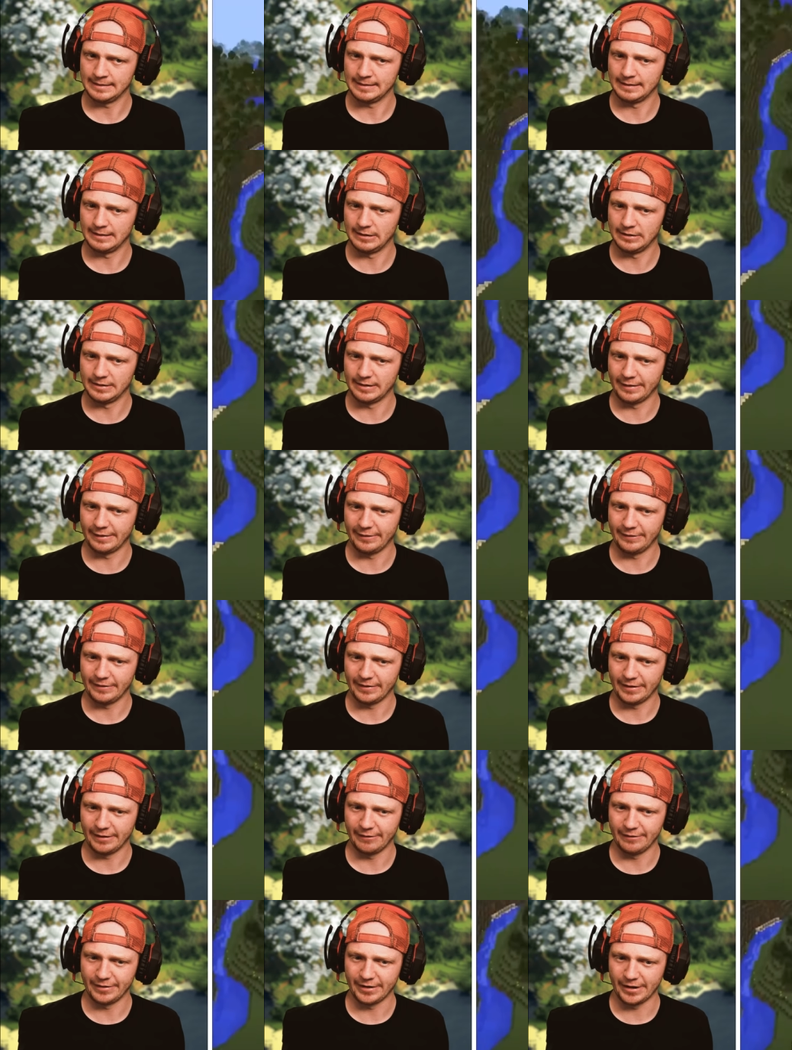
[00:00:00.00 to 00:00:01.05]
Oh no,
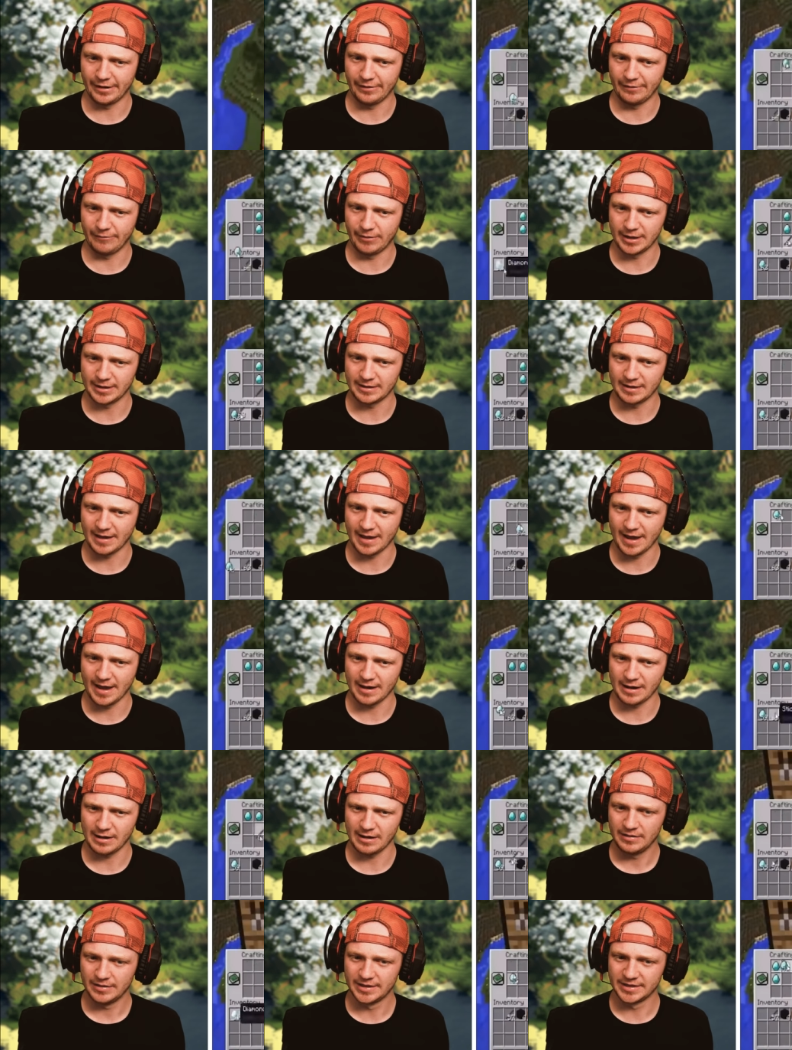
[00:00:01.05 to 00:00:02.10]
oh no, what the heck?
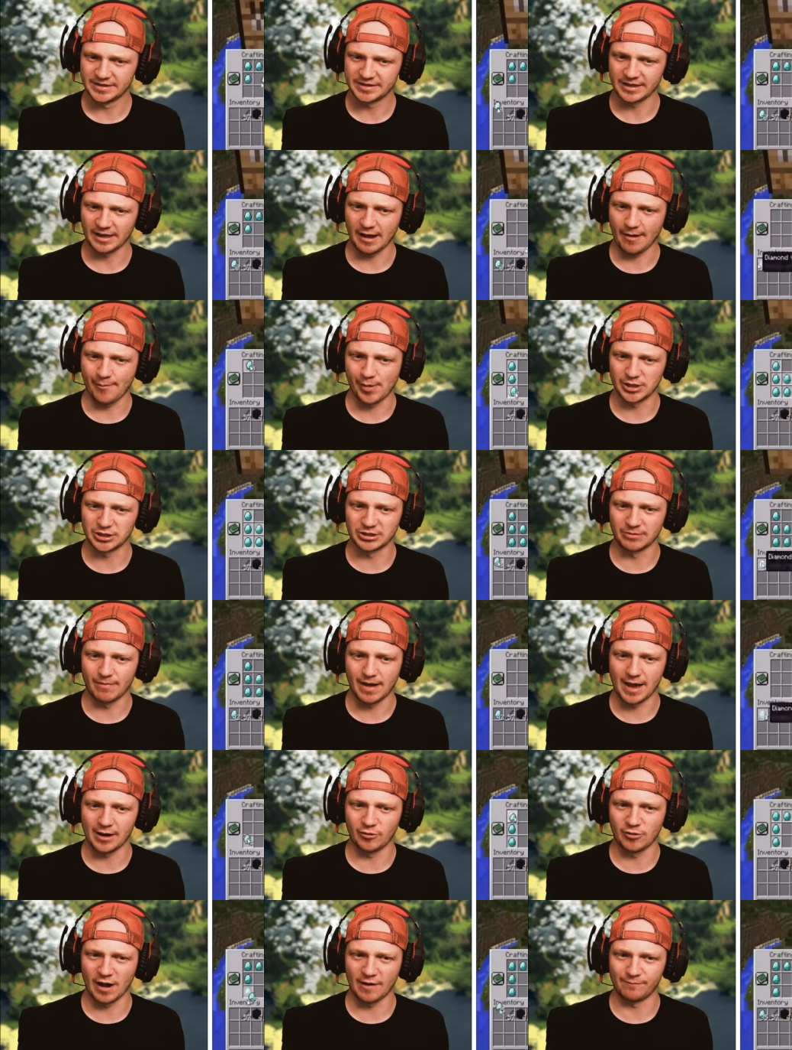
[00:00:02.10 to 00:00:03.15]
This is like a bunch of
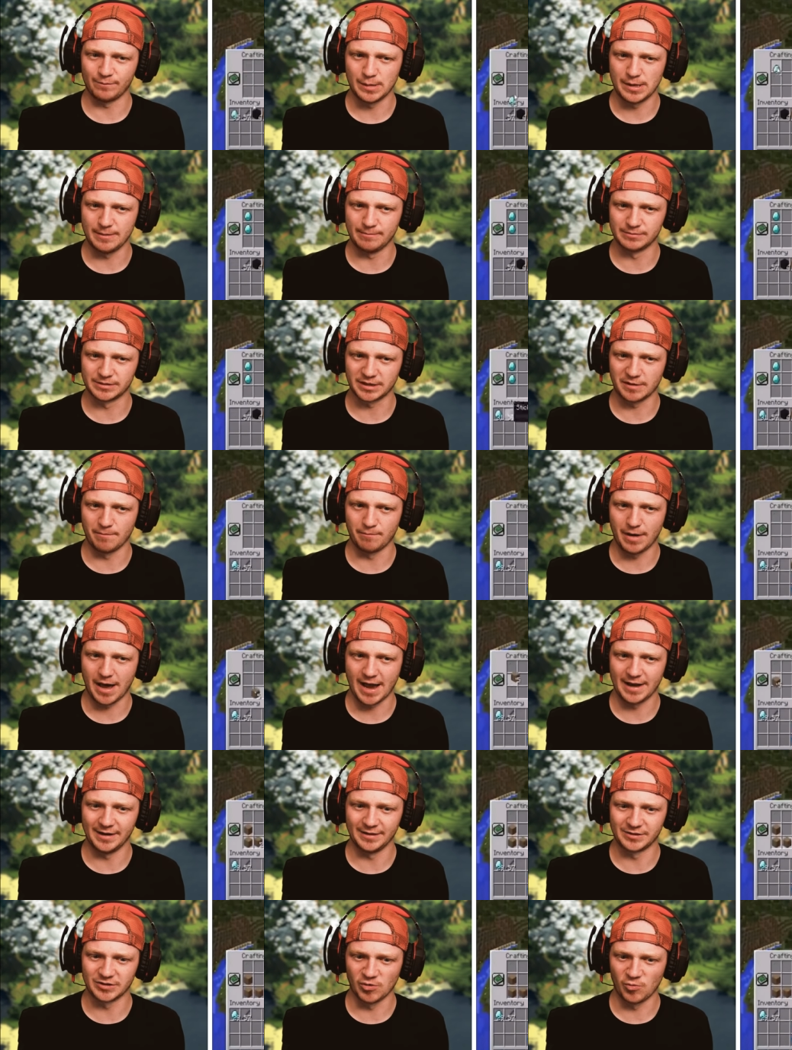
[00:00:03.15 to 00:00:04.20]
Minecraft memes
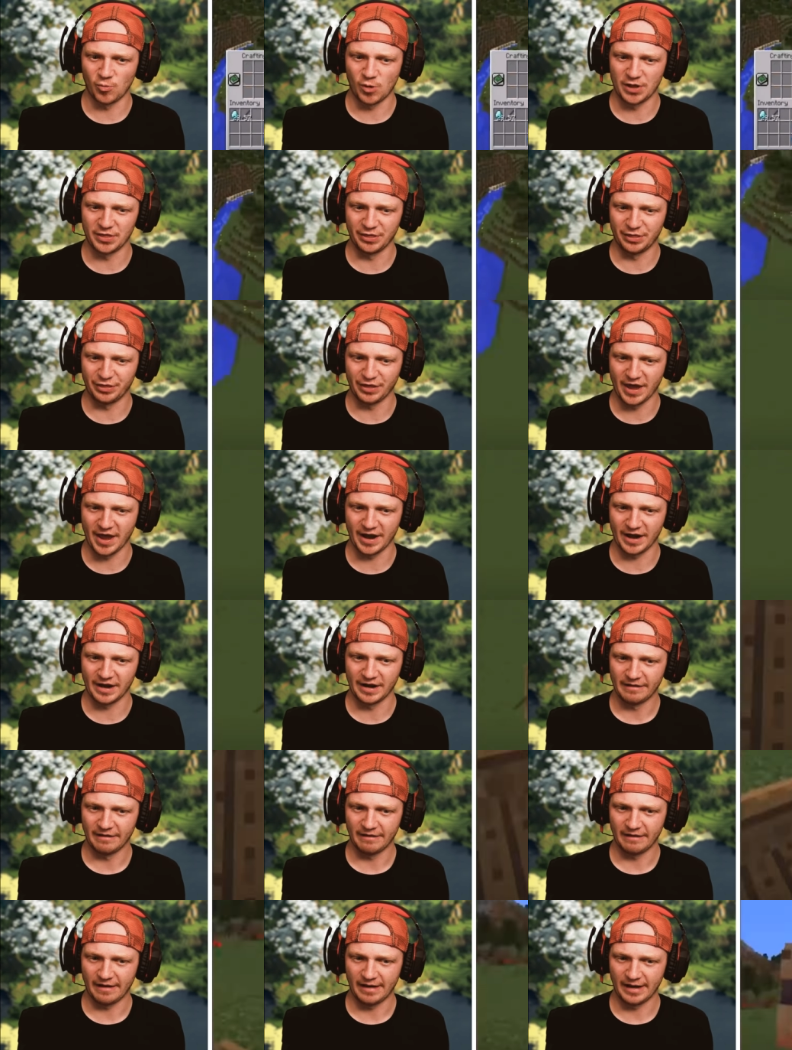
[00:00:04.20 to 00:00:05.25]
combined into one thing.
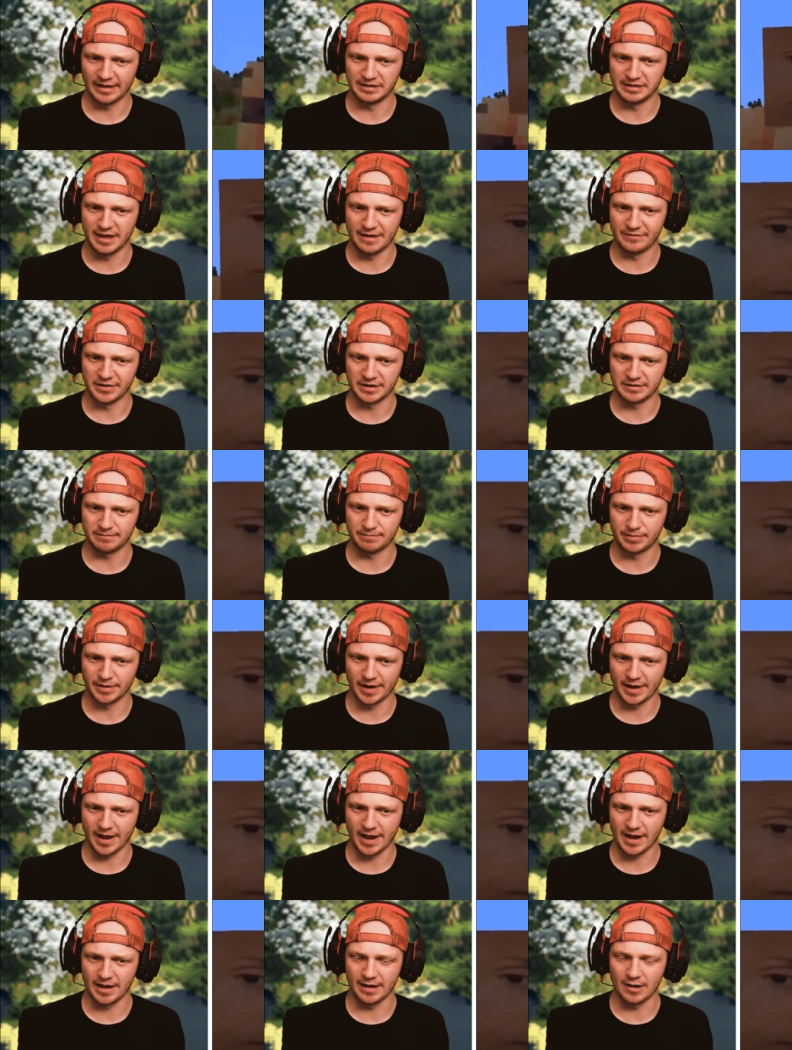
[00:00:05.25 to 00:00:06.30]
I love it, but I hate